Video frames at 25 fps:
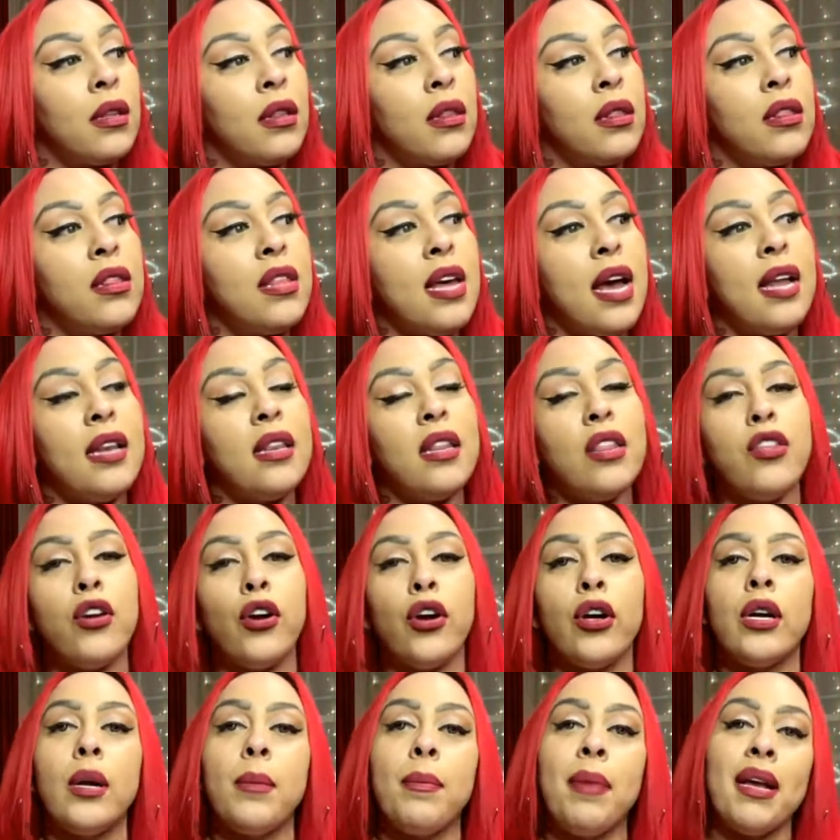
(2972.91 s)
then they're
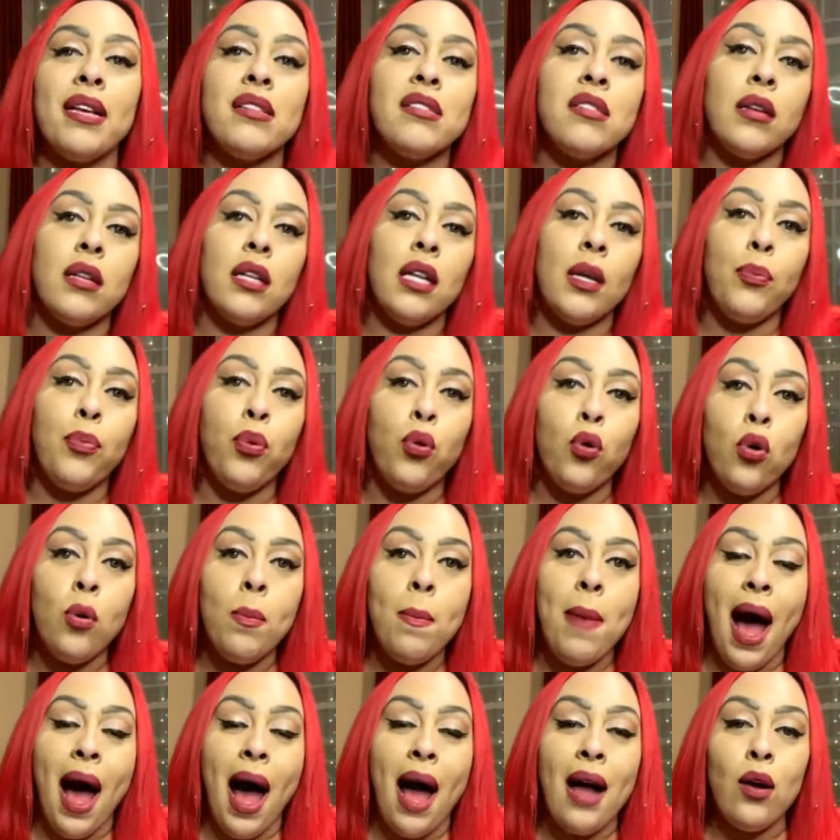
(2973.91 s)
going to basically pull
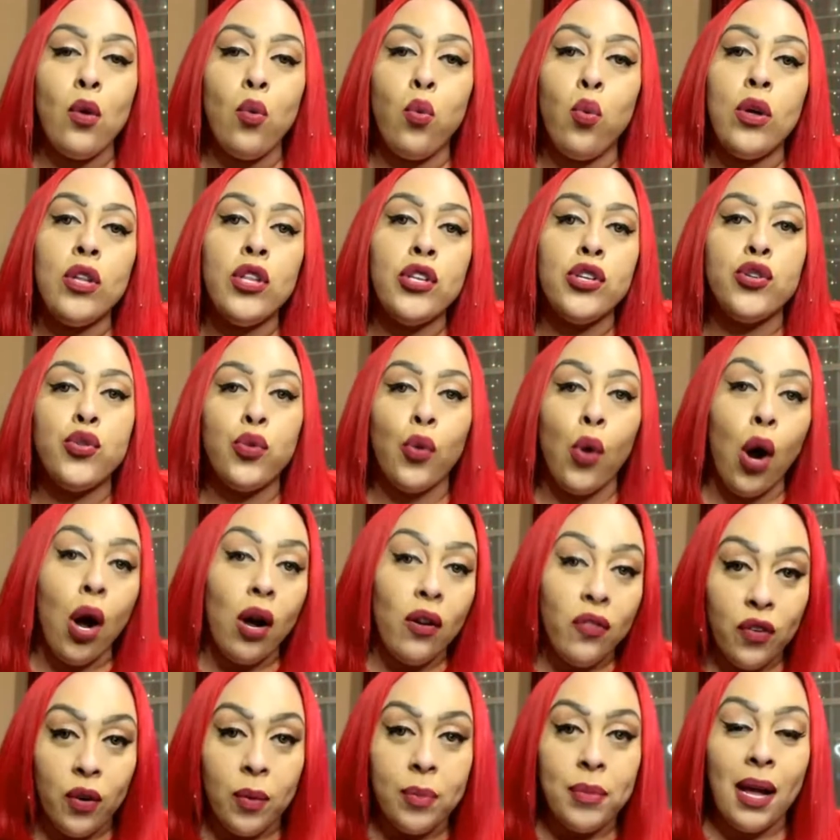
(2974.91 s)
back, withdraw
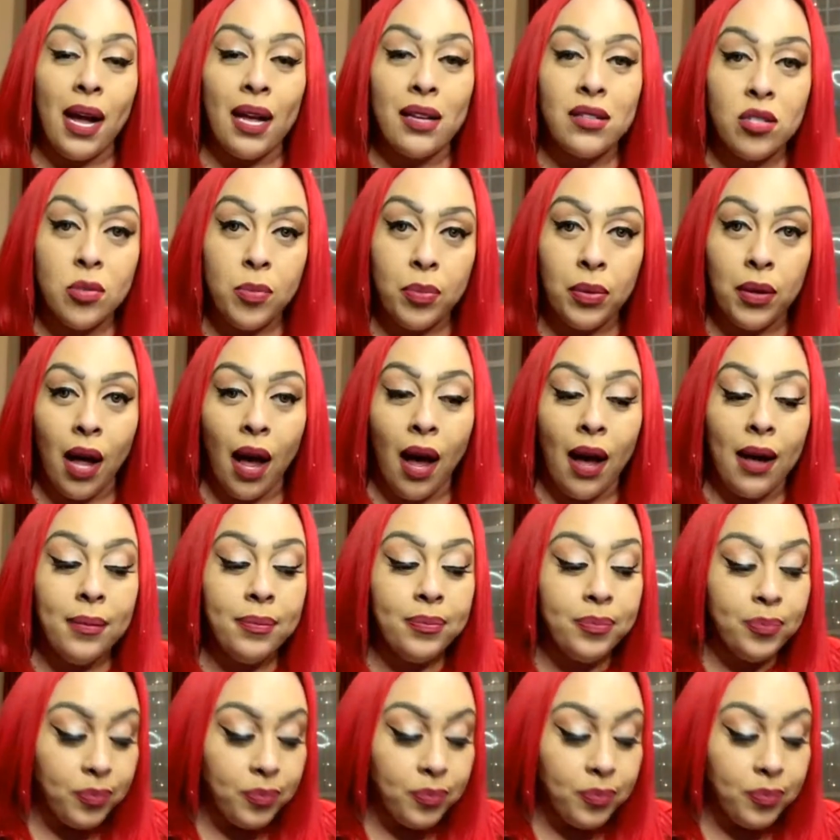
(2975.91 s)
from that supply,